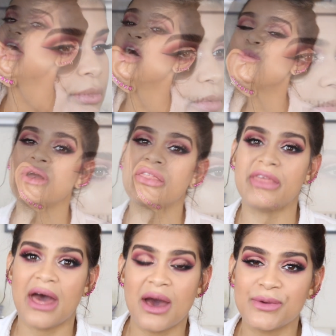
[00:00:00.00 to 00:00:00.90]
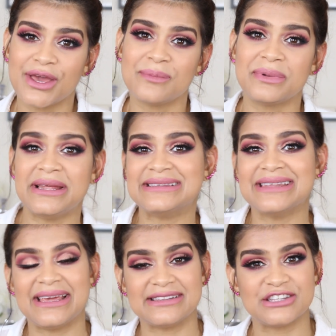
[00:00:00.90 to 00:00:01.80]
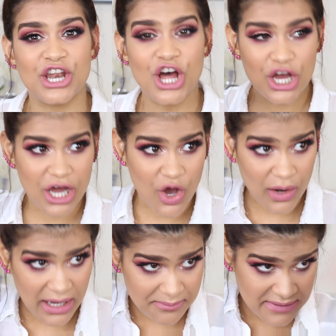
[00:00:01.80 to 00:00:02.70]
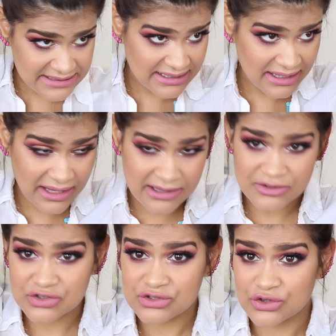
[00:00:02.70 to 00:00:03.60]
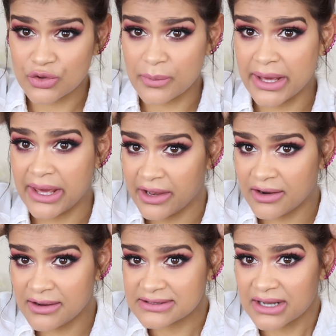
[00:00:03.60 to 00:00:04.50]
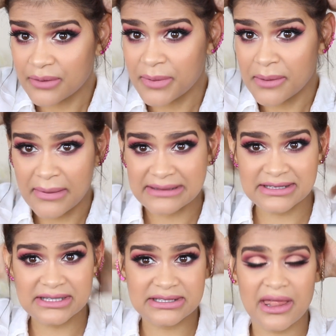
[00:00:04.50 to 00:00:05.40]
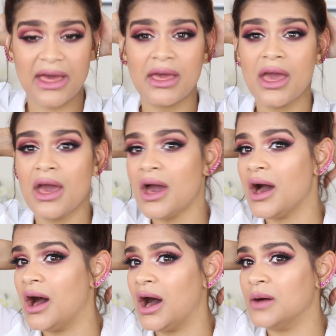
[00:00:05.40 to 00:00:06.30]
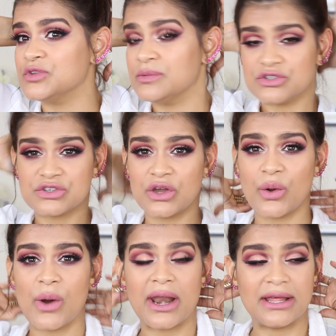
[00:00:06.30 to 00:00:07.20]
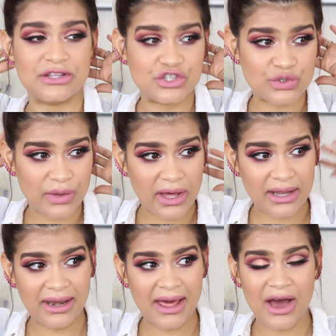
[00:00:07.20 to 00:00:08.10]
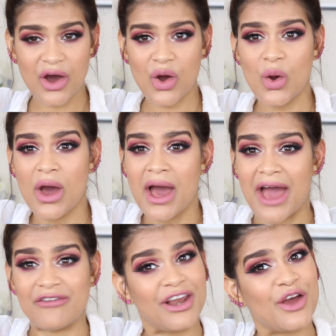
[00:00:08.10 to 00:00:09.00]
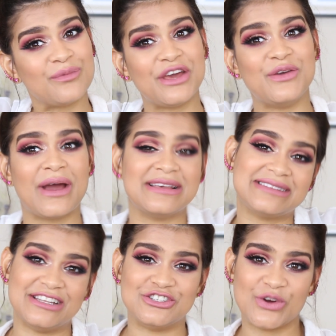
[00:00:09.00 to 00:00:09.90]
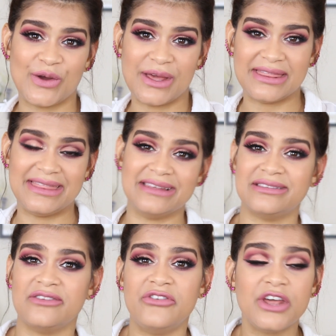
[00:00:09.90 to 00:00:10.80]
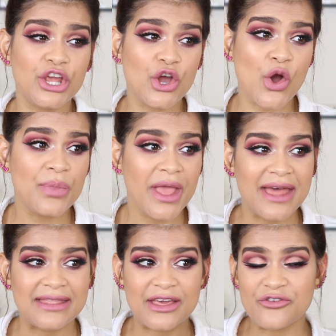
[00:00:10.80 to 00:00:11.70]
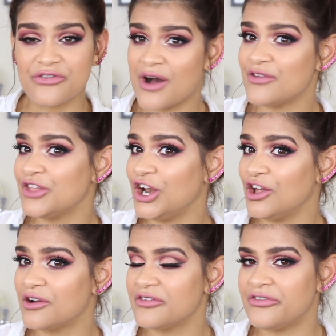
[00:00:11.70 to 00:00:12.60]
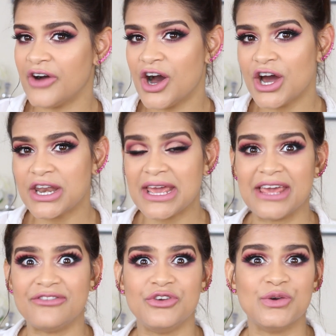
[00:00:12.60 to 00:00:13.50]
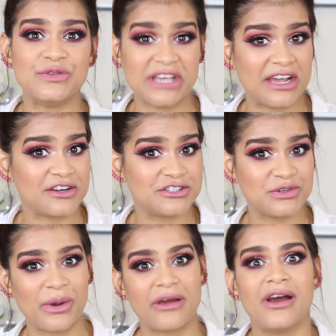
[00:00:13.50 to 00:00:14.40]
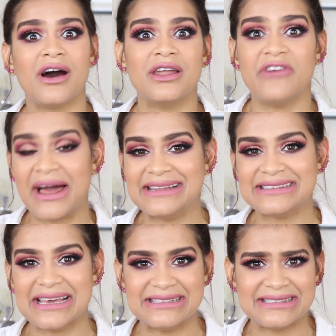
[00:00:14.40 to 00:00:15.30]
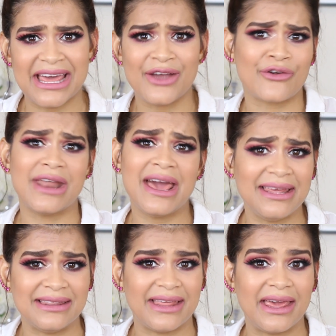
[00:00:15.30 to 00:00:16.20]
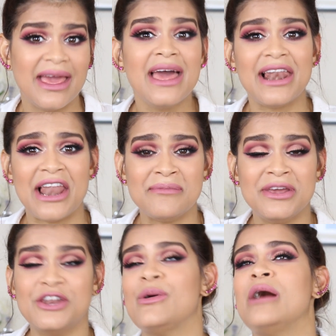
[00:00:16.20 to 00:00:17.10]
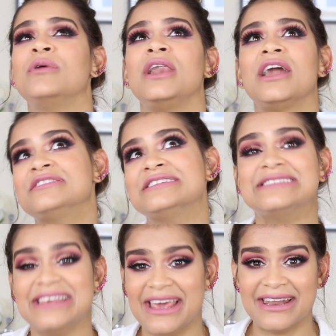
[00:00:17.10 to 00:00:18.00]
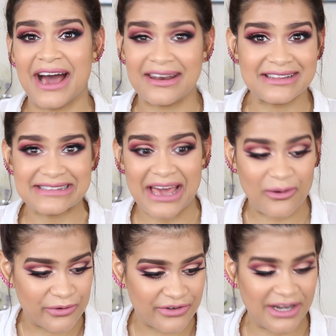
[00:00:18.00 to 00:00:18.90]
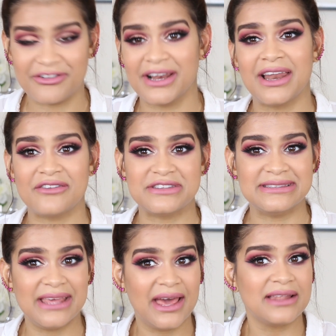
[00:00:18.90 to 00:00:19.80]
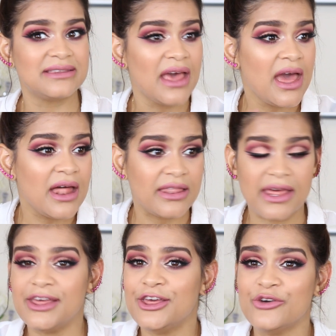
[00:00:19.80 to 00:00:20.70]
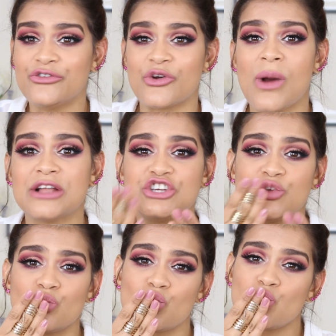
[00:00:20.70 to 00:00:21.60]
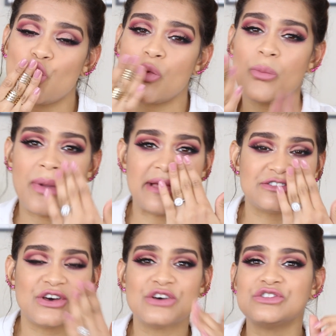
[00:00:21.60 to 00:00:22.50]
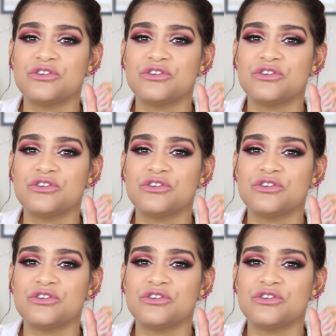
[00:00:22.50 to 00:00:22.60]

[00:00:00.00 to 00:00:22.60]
And with that, we complete today's look. All I'm missing is to do my hair. It's a little bit messy today. So I'm just going to go ahead and do that now. I really hope that you guys enjoyed this video, that you found the look fun. If you dare to wear it on Valentine's Day or any day, let me know. I would love to see it. Honestly, I would really, really love to see it. Thank you for watching. Besos.